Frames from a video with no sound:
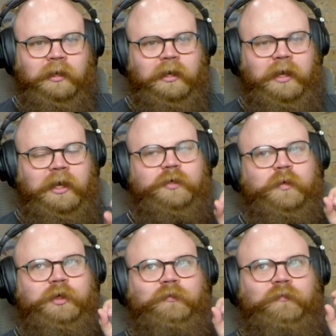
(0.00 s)
And
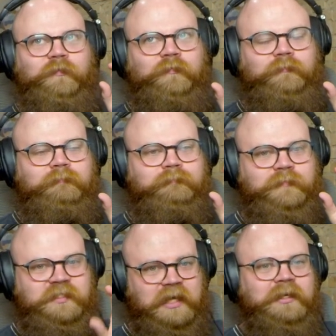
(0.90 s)
when you f-
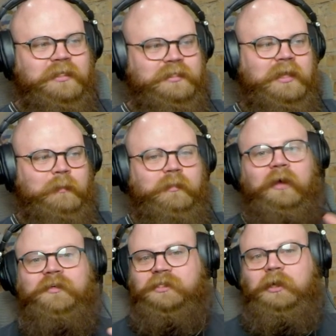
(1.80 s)
send it to them,
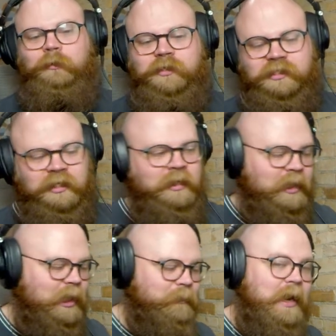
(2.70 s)
obviously no one's
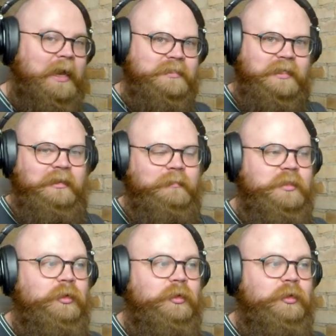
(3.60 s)
and I'm not asking them to.